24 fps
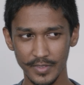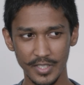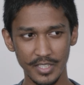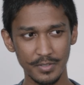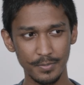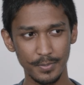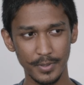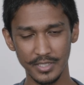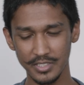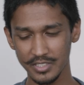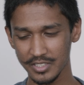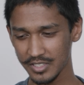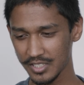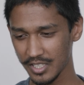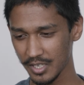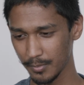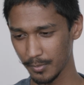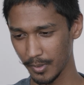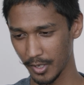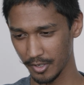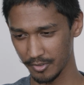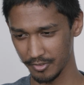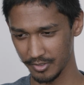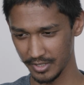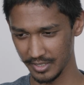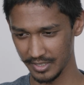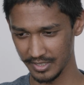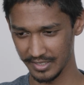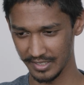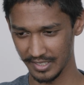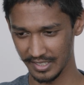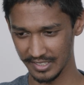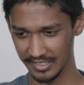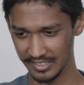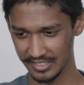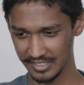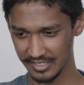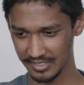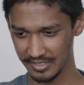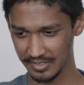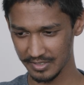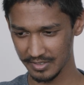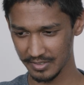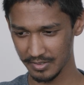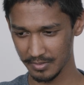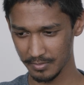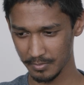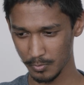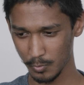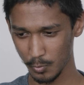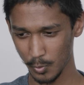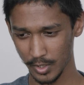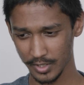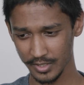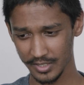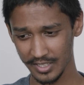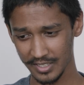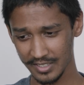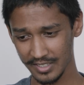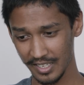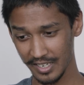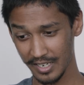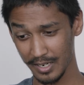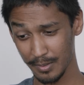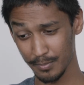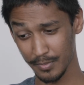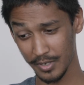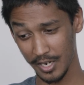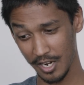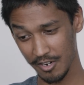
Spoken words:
This picture came out really nice. One thing that I'm